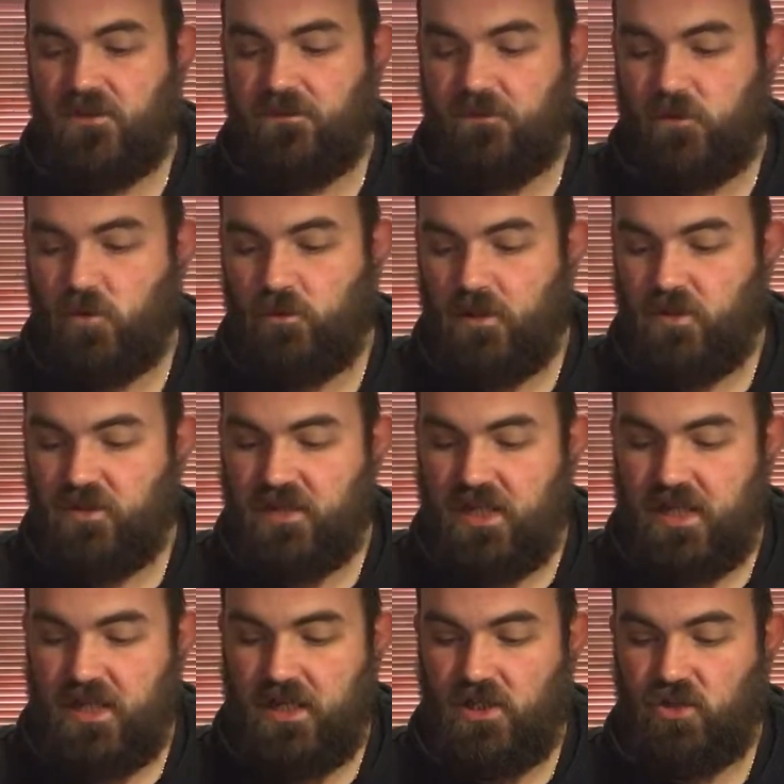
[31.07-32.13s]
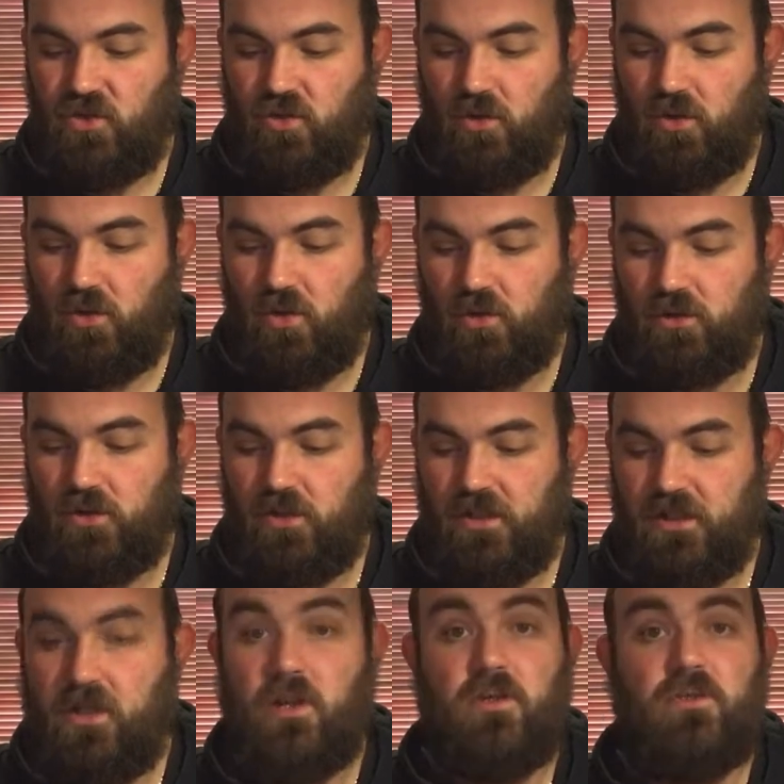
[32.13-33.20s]
and foremost, there is your online
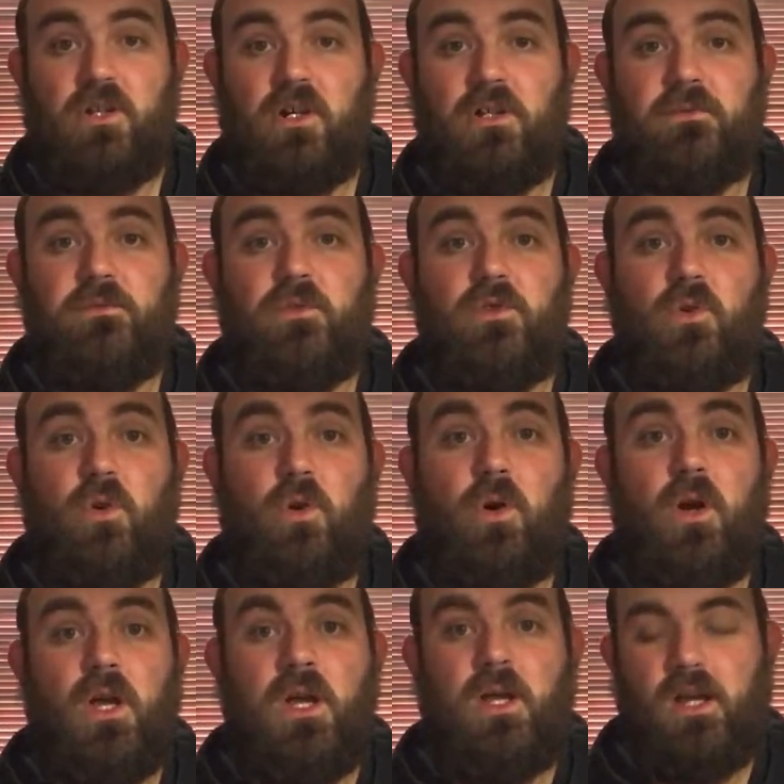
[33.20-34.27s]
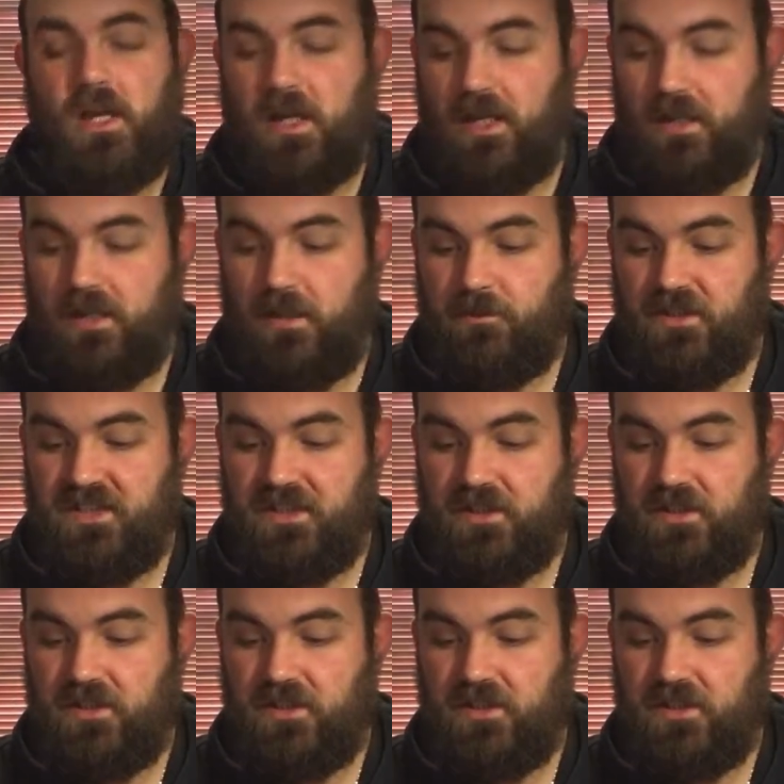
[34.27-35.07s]
code card for your limited